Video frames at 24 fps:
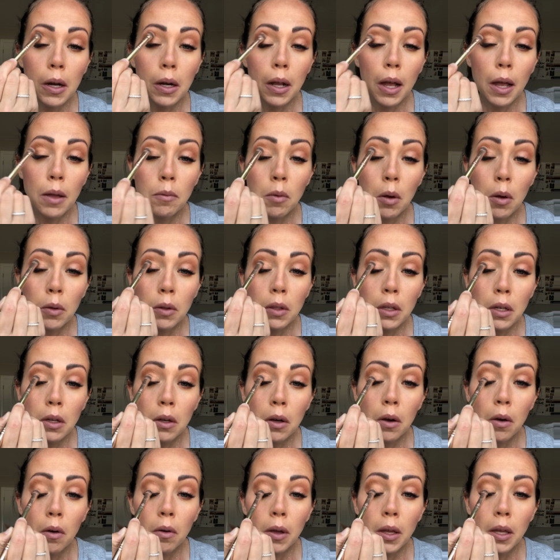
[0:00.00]
I'm only
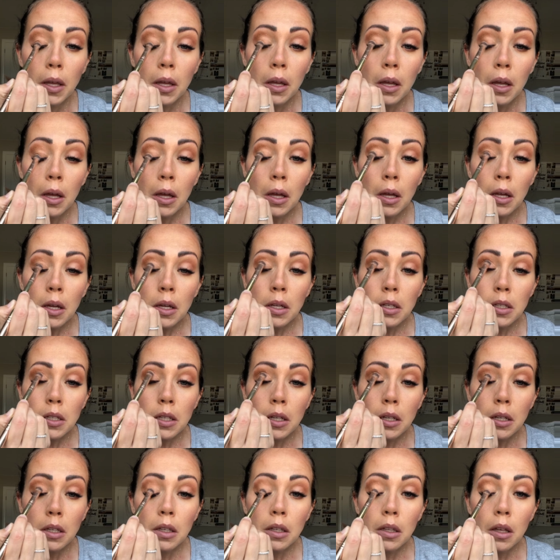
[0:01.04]
going
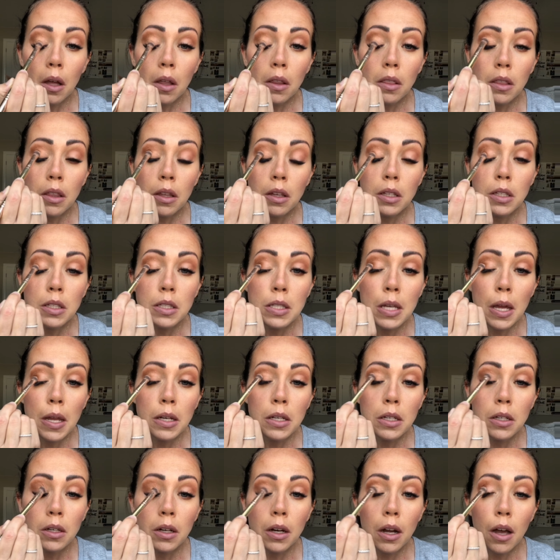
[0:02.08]
till the
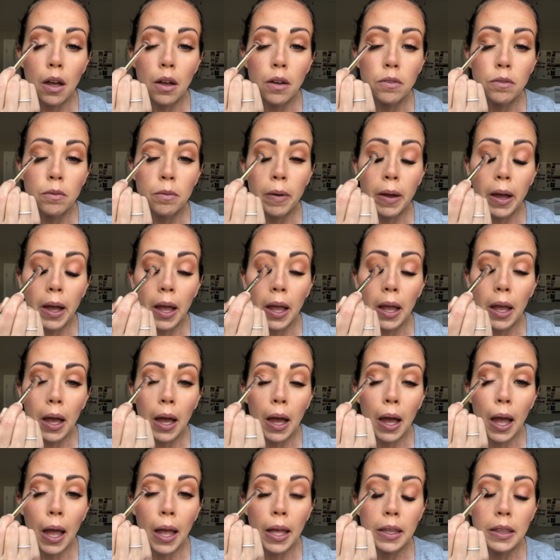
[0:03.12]
center of my
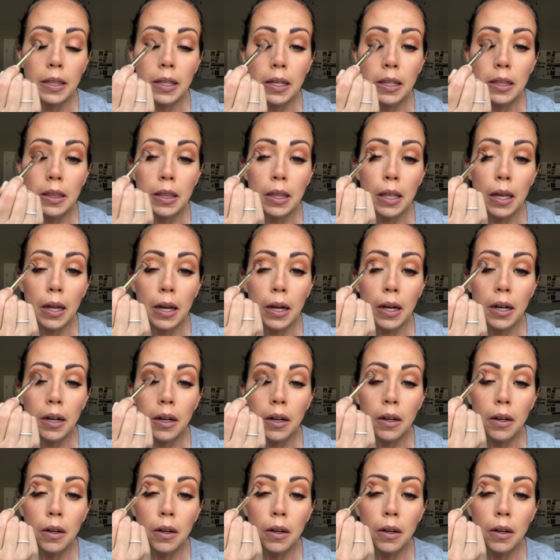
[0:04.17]
eyelid there.